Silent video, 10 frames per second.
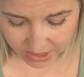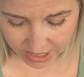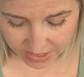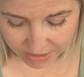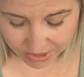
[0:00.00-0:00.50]

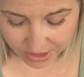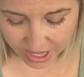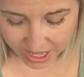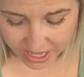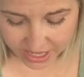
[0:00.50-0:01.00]
then we're gonna
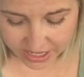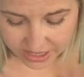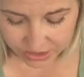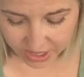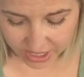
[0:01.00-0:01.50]
add the
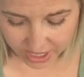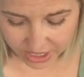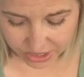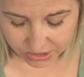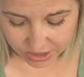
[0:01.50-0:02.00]
drained
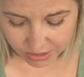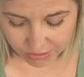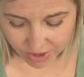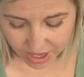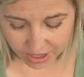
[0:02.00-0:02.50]
cashews, some
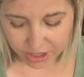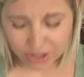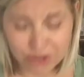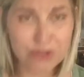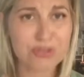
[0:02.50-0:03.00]
water,
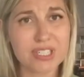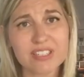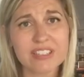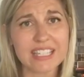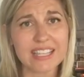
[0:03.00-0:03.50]

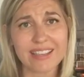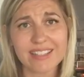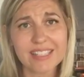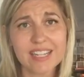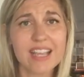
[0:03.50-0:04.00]
nutritional
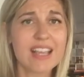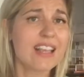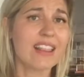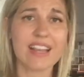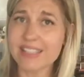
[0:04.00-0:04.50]
yeast.
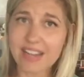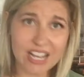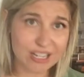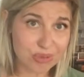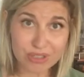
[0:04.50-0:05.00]
That's an
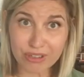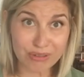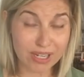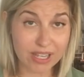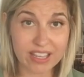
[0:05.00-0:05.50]
optional
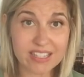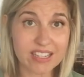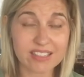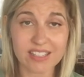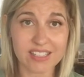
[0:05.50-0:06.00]
ingredient,
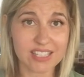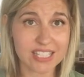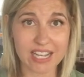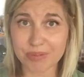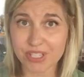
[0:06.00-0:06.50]
and since it's
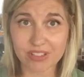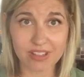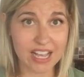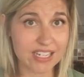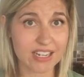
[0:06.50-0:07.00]
optional,
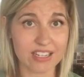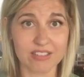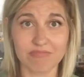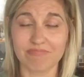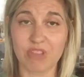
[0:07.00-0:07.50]
I didn't
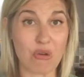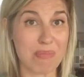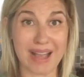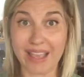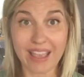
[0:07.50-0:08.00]
go
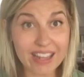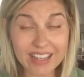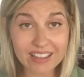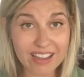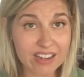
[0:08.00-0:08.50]
buy
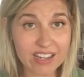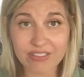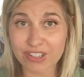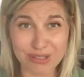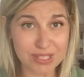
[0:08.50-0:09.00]
any. I never
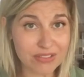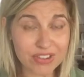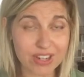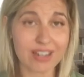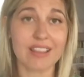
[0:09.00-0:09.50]
use it for
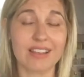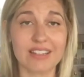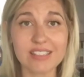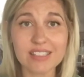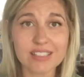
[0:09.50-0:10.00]
anything
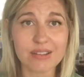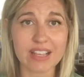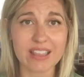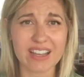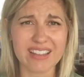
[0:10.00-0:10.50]
else, so I
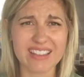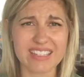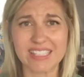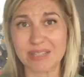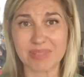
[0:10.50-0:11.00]
thought
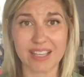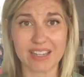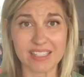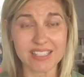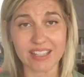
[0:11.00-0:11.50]
that seems kind
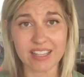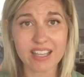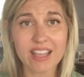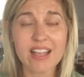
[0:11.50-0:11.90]
of silly.